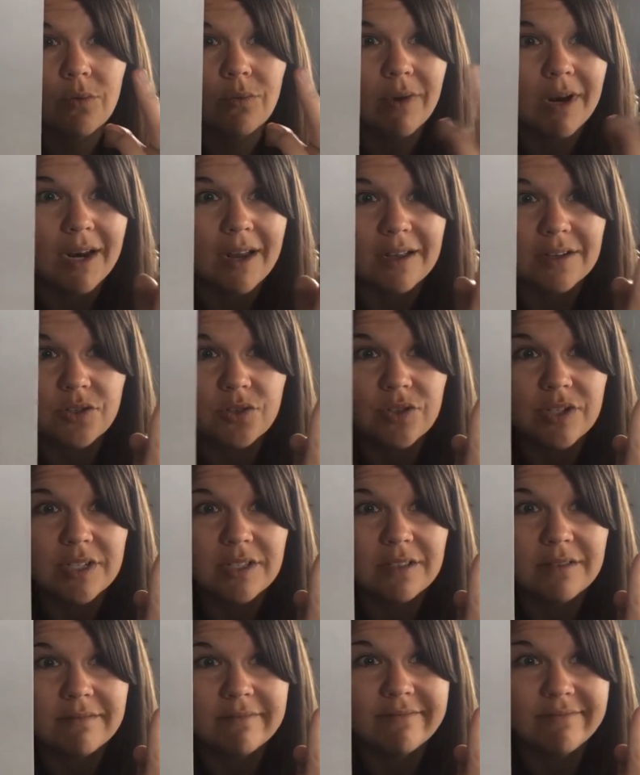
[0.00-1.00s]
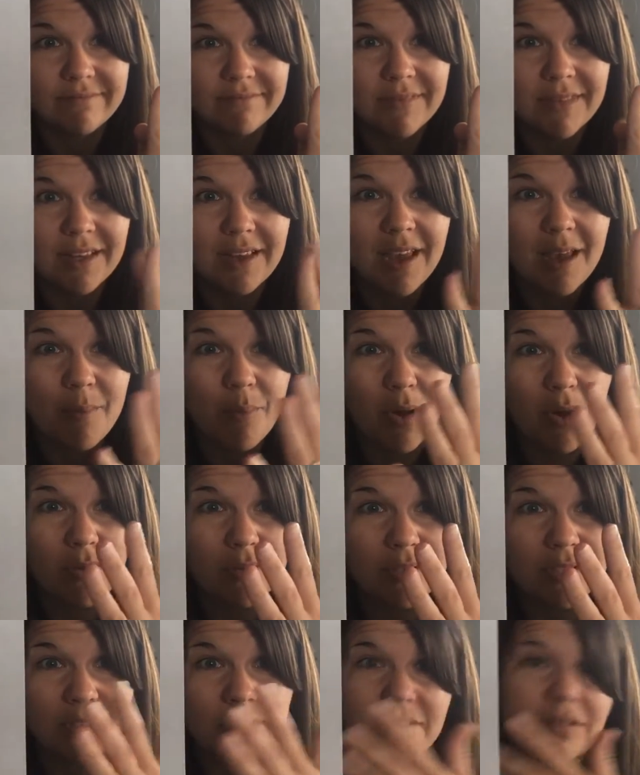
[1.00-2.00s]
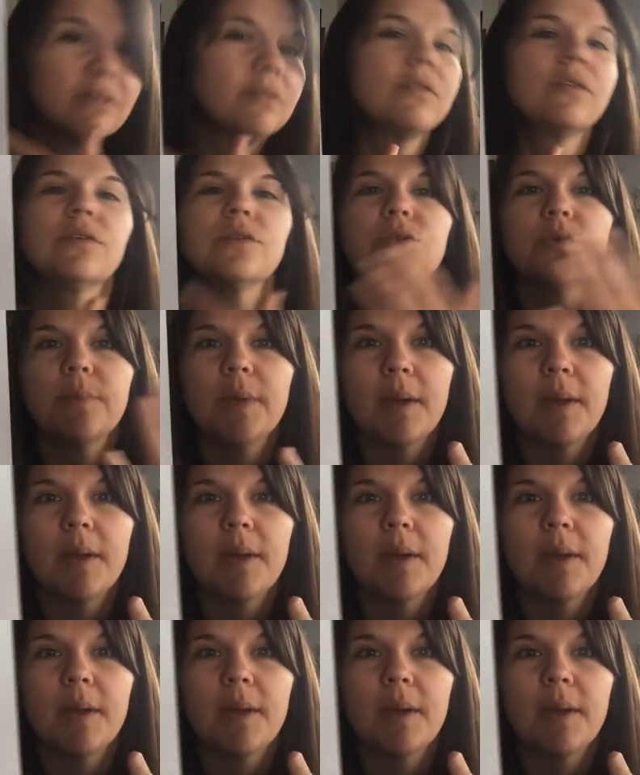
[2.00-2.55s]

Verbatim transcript: rhinoceros, hippos, those are